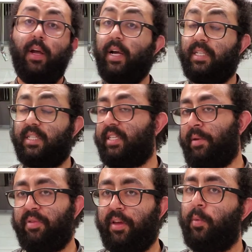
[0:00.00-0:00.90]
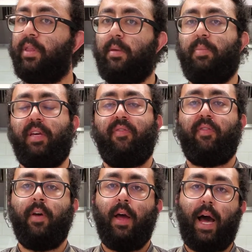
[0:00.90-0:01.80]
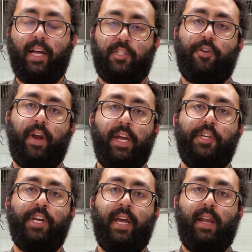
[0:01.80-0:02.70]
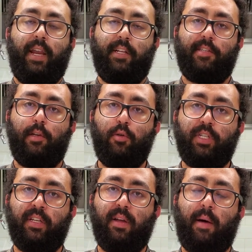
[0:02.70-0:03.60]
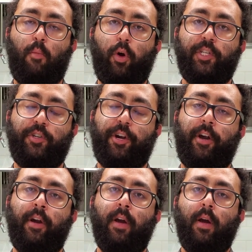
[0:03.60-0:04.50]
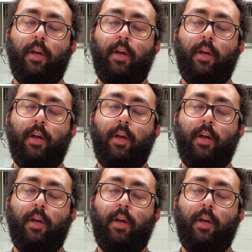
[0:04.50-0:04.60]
It's the same thing with the beef. As you're aging it and it's losing that moisture,